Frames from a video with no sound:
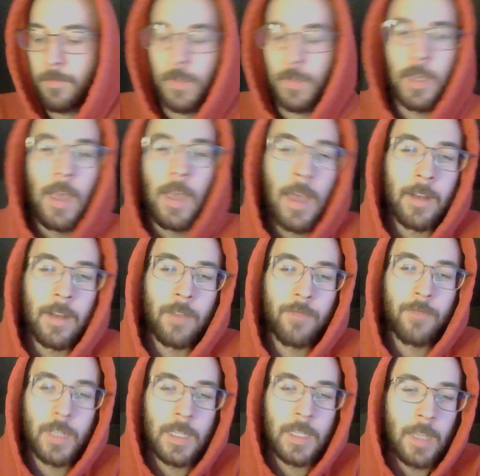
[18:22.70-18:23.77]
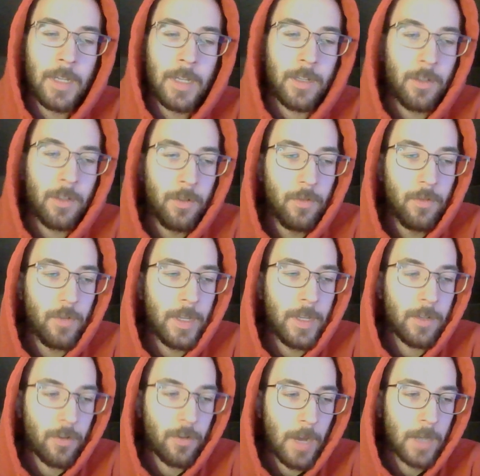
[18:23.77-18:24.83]
And I'd really like to
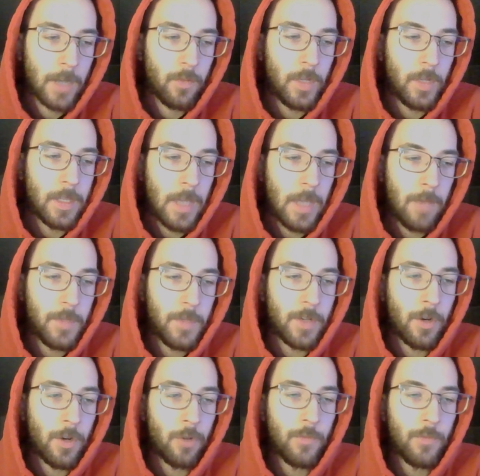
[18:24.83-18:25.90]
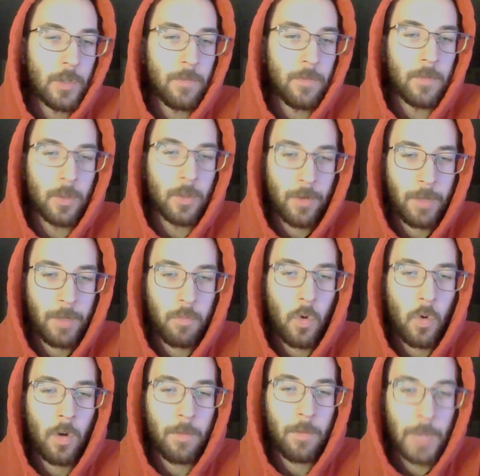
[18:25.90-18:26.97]
interact with them in terms of learning more
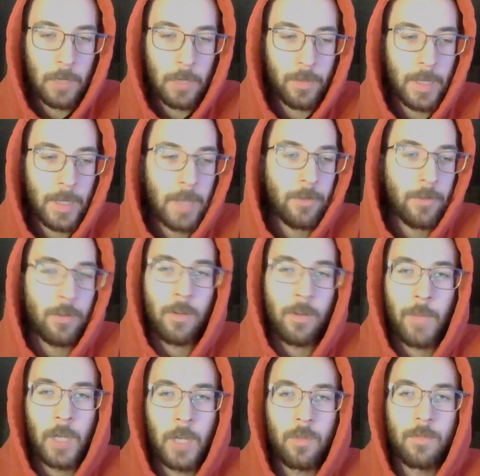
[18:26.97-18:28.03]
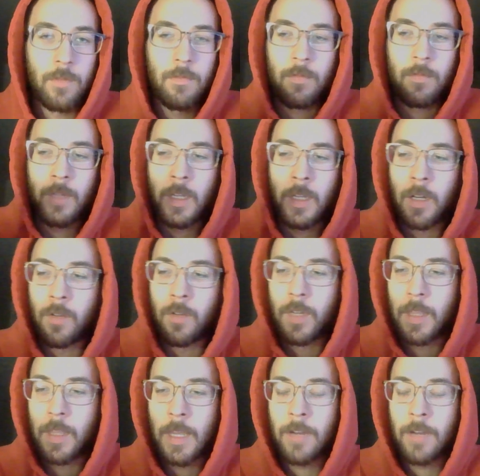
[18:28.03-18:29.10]
about nature, about,
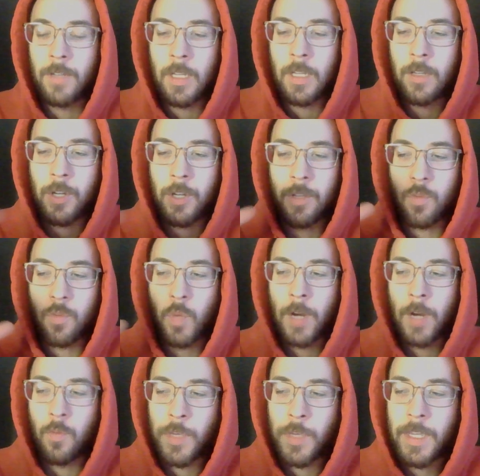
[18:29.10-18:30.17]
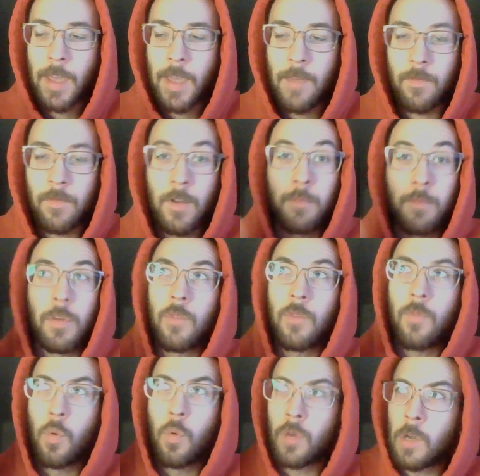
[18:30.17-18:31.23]
their teachings, where we came from
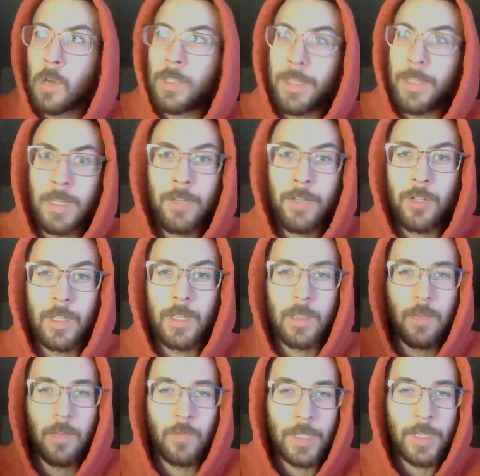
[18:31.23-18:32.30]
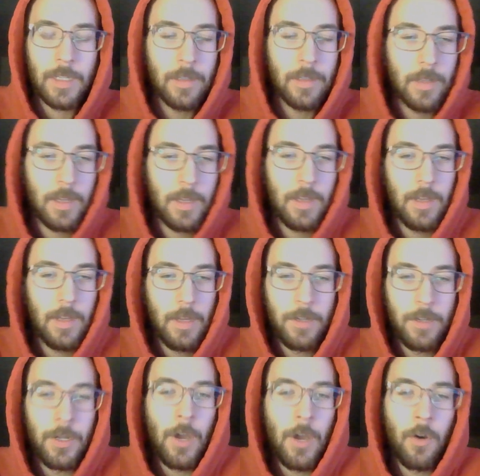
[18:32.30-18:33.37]
before all of this shit that we
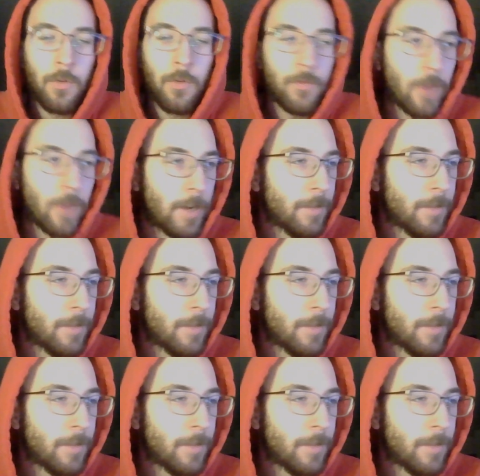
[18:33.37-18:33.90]
know, right?